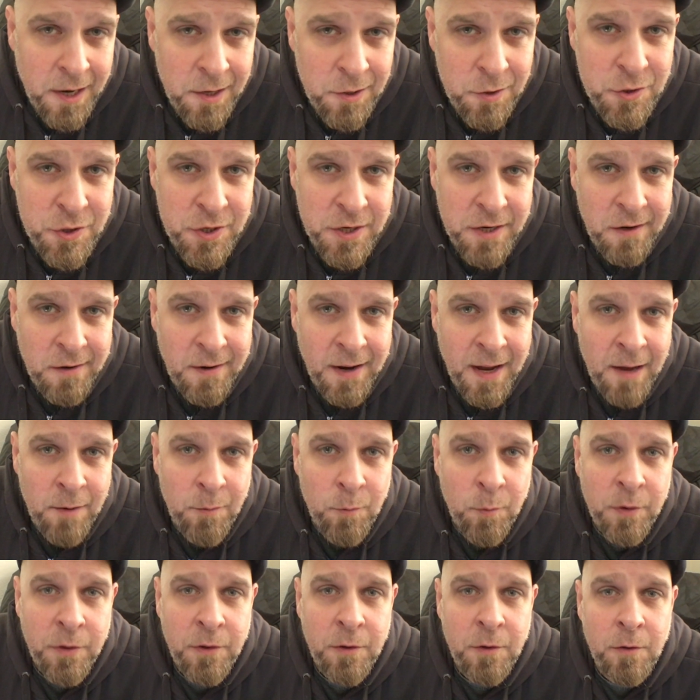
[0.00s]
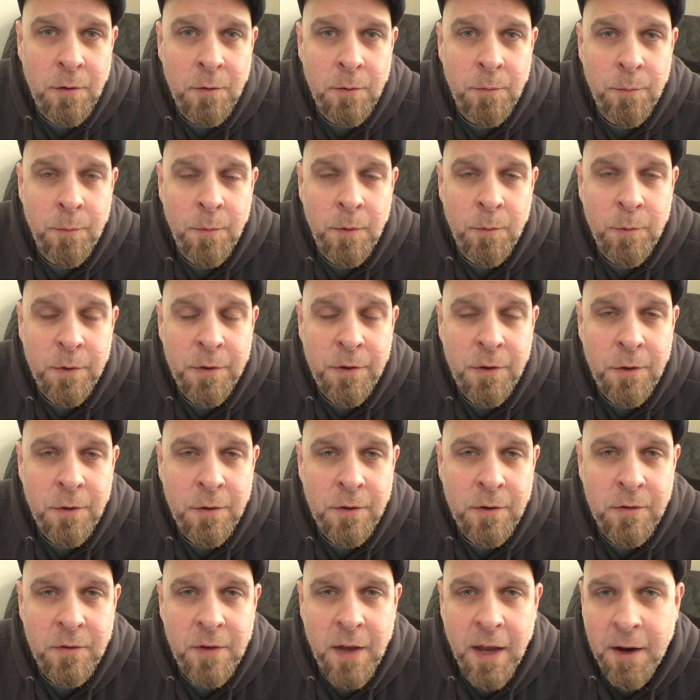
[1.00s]
energy are at with your
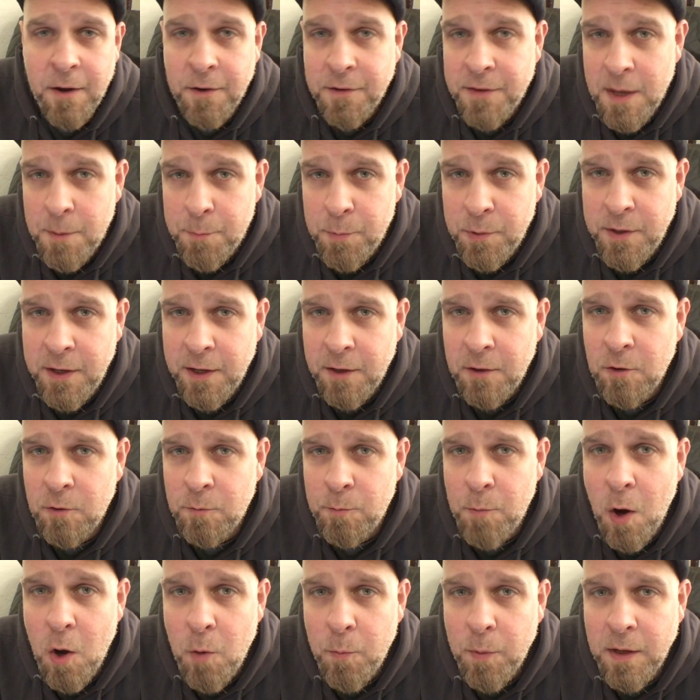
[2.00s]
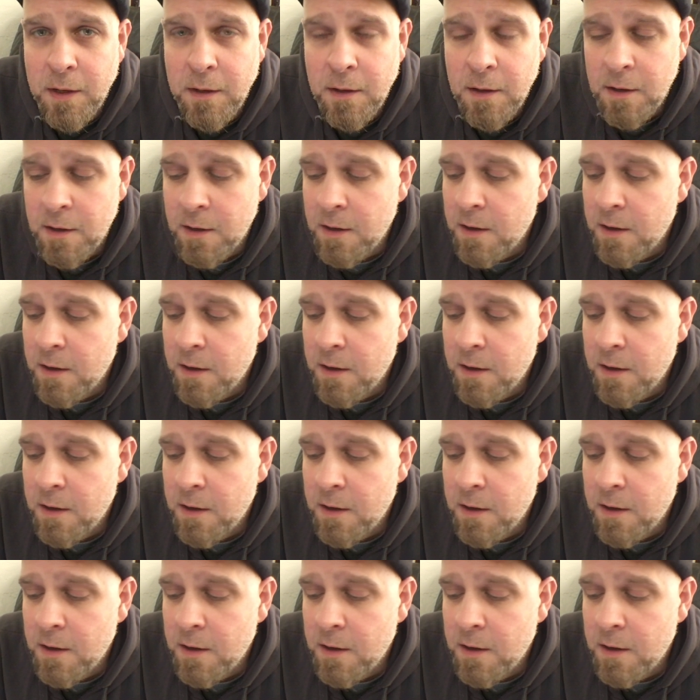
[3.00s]
desire at that particular moment,